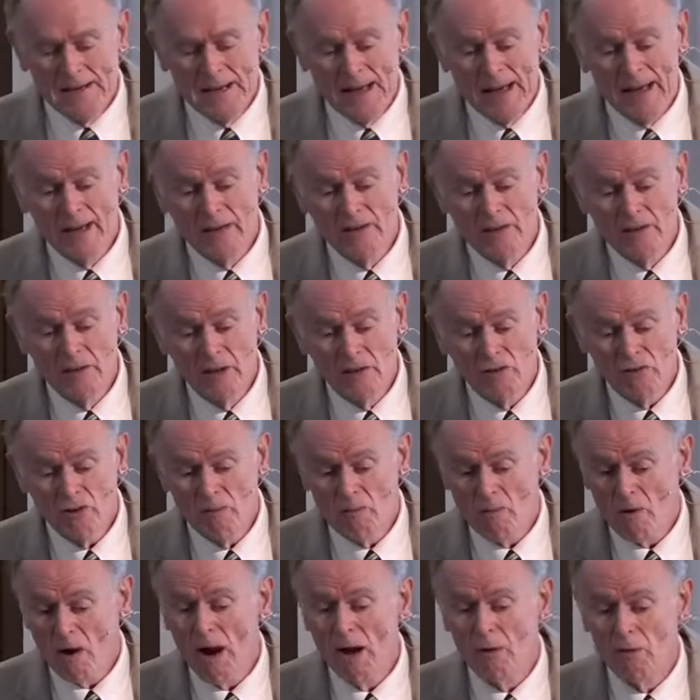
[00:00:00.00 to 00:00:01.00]
and she
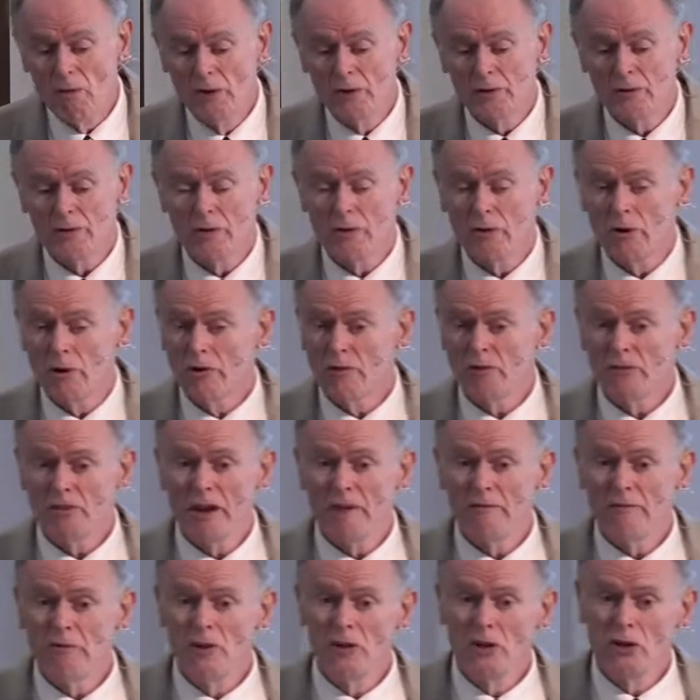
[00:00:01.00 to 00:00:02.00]
brought with her her
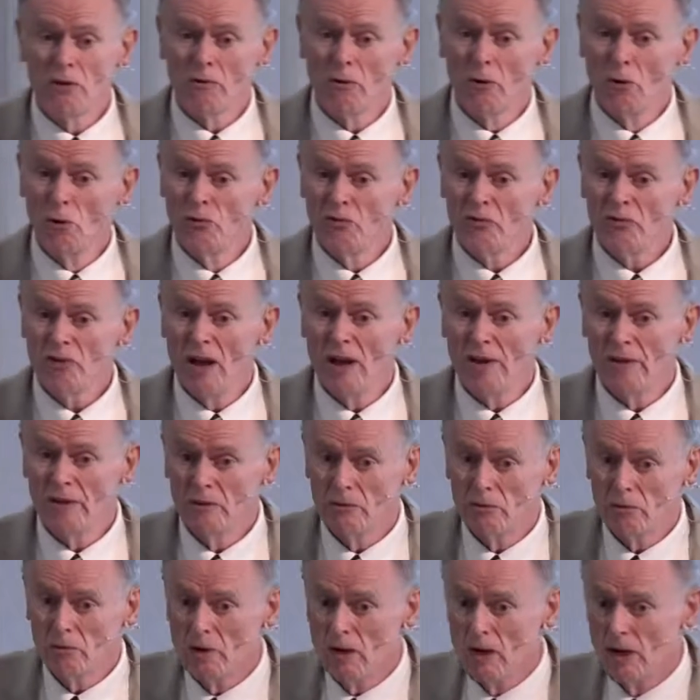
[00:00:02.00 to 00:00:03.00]
7-year-old son
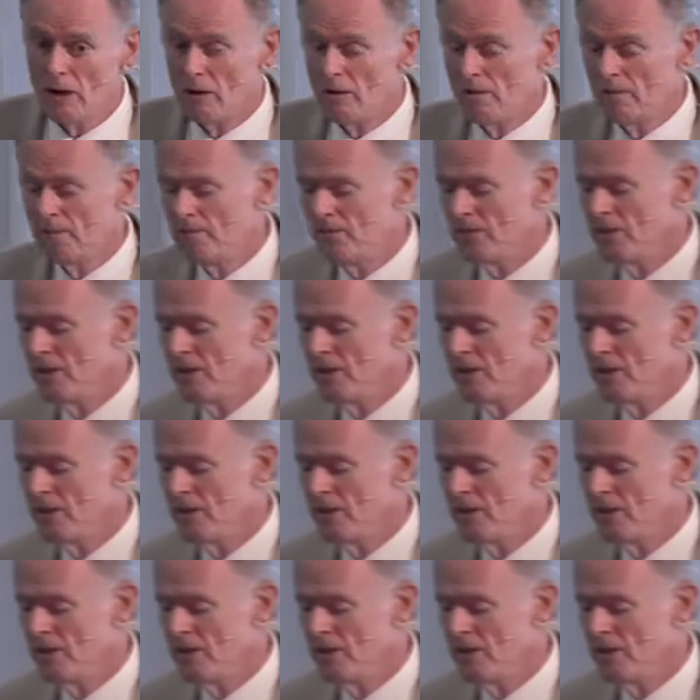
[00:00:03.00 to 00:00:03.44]
as well.